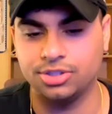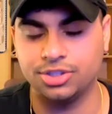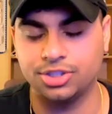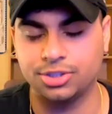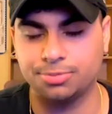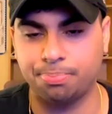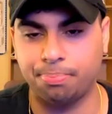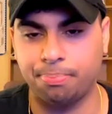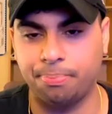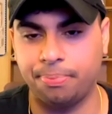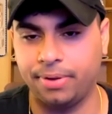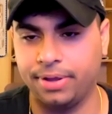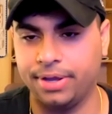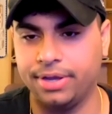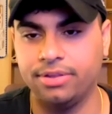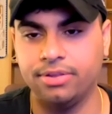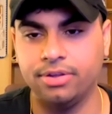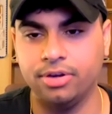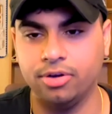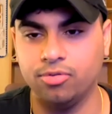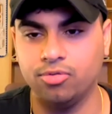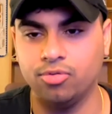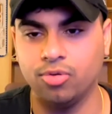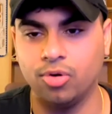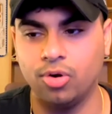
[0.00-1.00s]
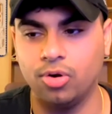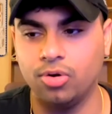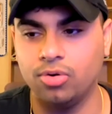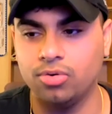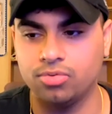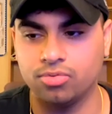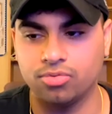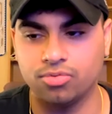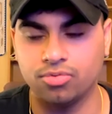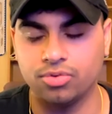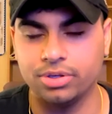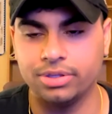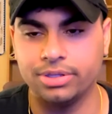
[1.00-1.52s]
just playing their role
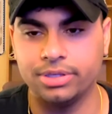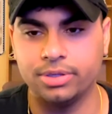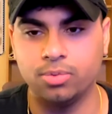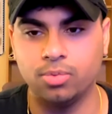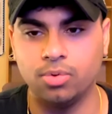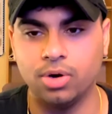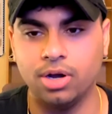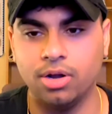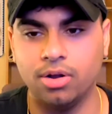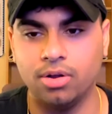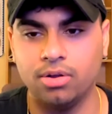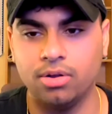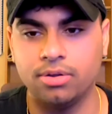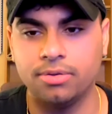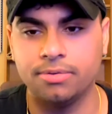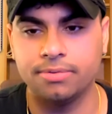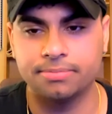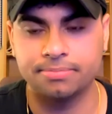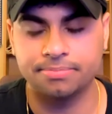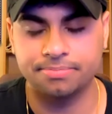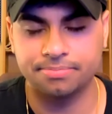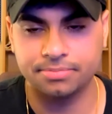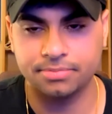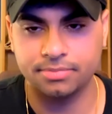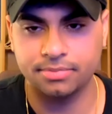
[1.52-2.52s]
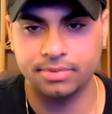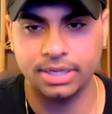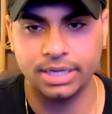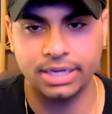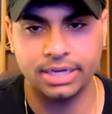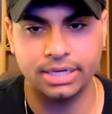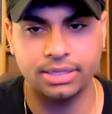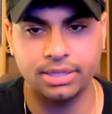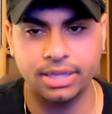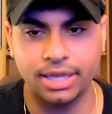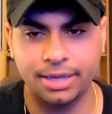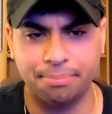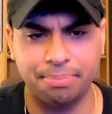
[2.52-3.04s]
really well.
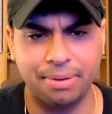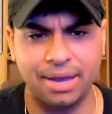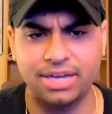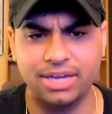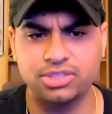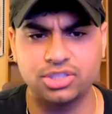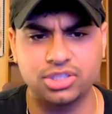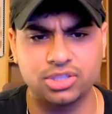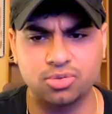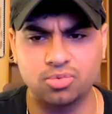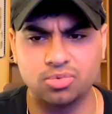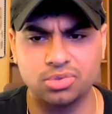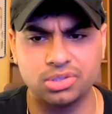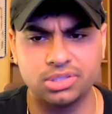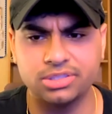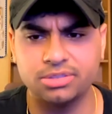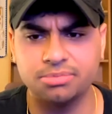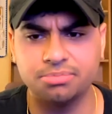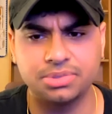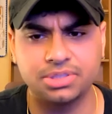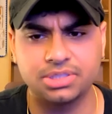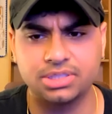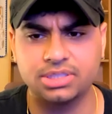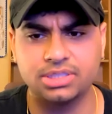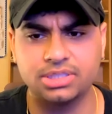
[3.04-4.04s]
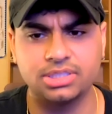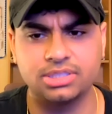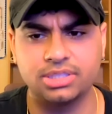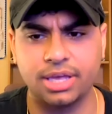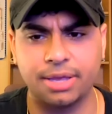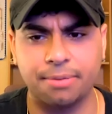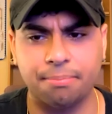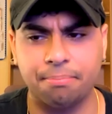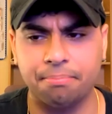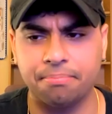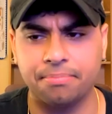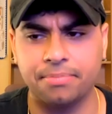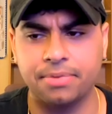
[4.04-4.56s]
And like Patrick Williams is
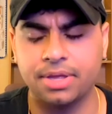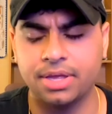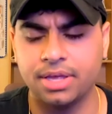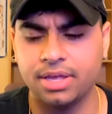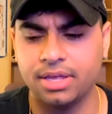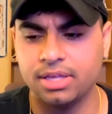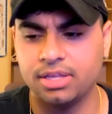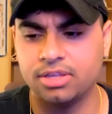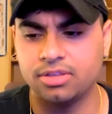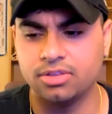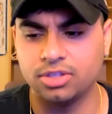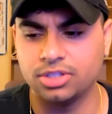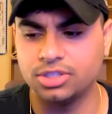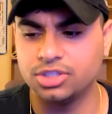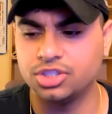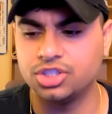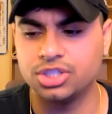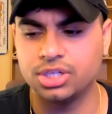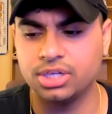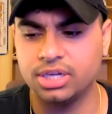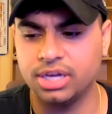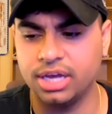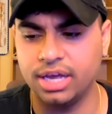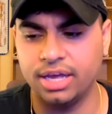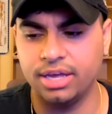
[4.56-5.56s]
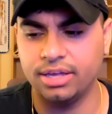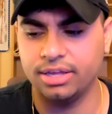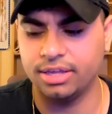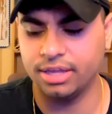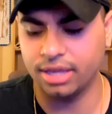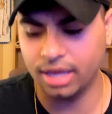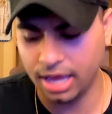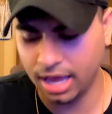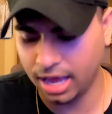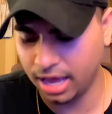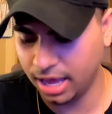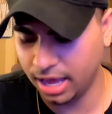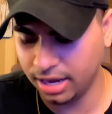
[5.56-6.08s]
like legit.
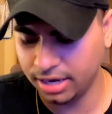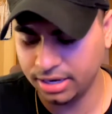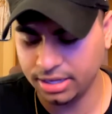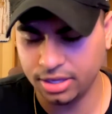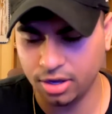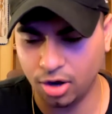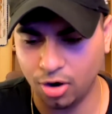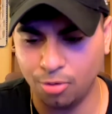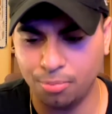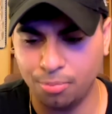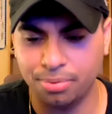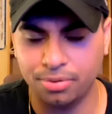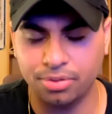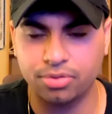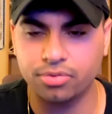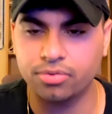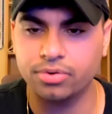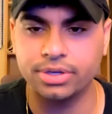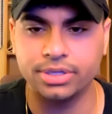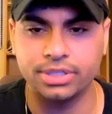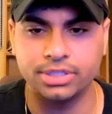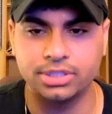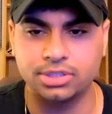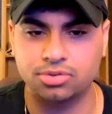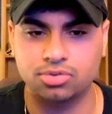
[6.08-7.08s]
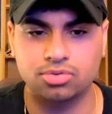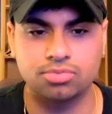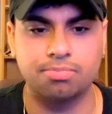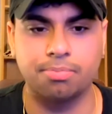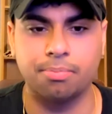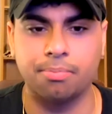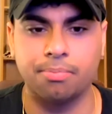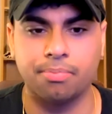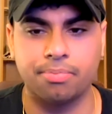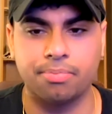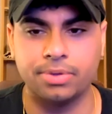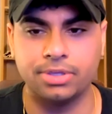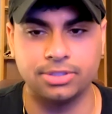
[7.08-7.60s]
Any open three,
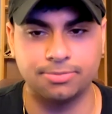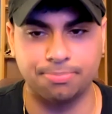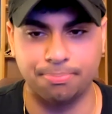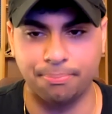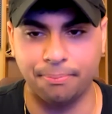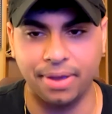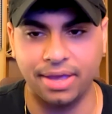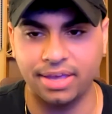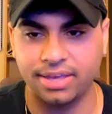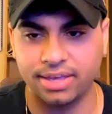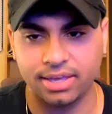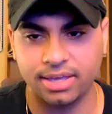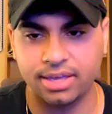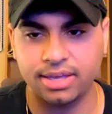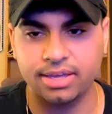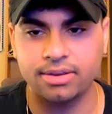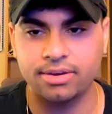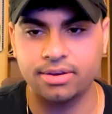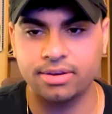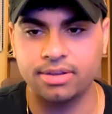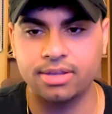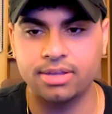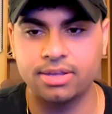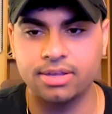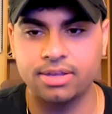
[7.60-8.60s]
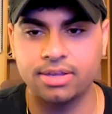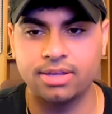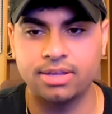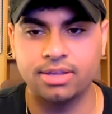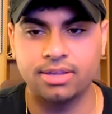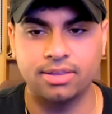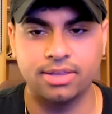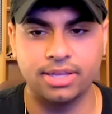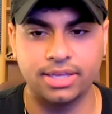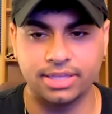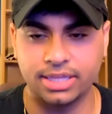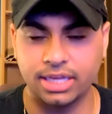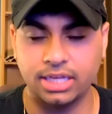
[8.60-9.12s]
he's making it.
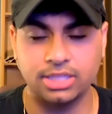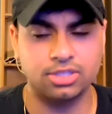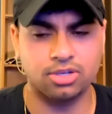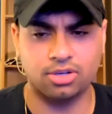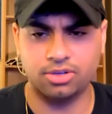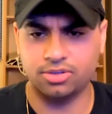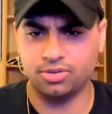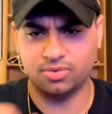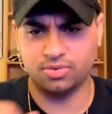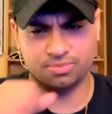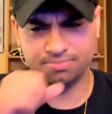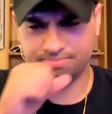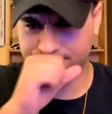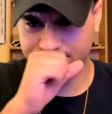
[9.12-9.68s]
Like that's all you